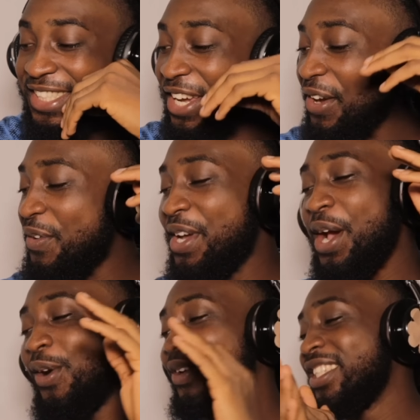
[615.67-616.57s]

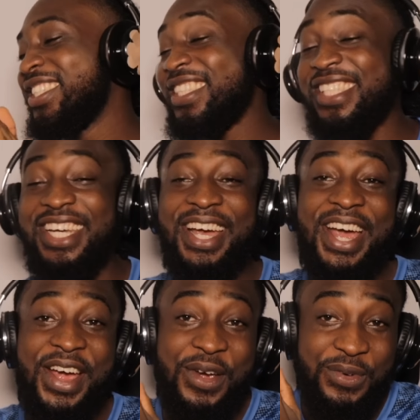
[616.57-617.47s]
Scary hours.
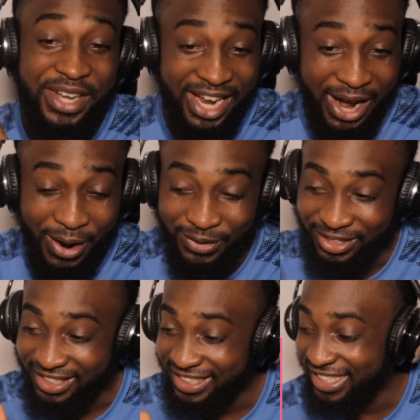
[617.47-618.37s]
Scary
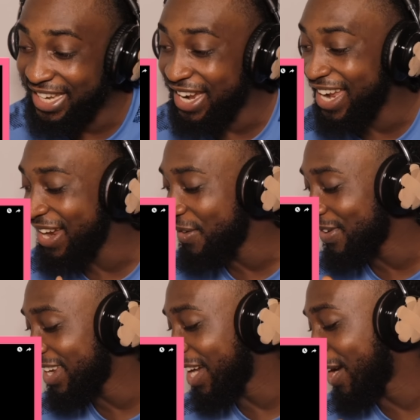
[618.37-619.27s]
hours.
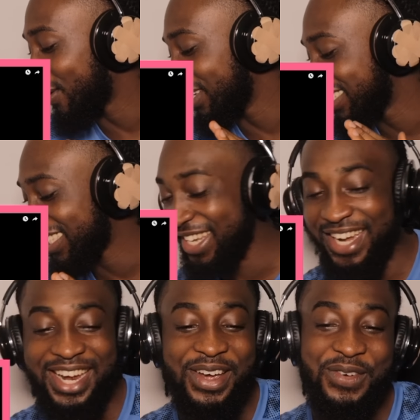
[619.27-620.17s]
Scary hours.
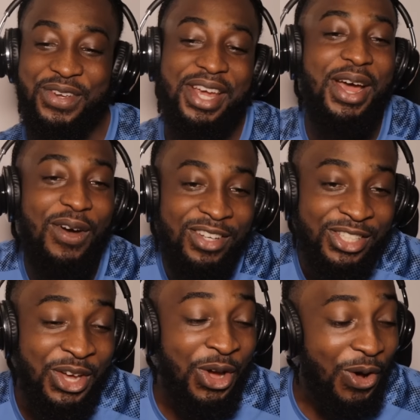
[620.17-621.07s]
Scary
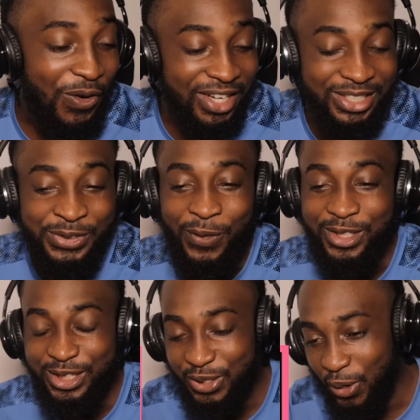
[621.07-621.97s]
hours. Okay, this
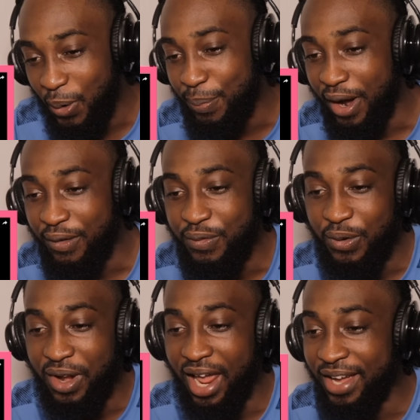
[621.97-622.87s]
was dope. I
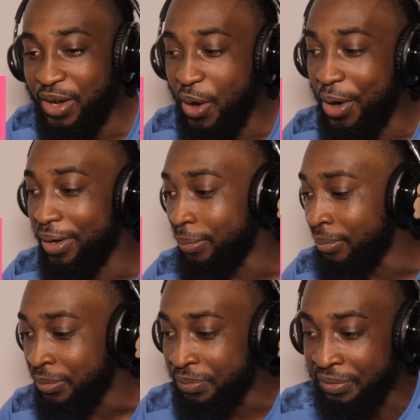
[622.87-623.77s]
feel like,
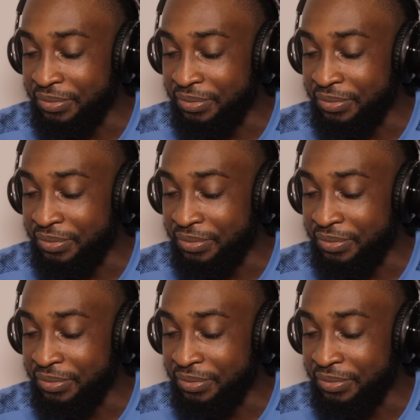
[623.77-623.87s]
I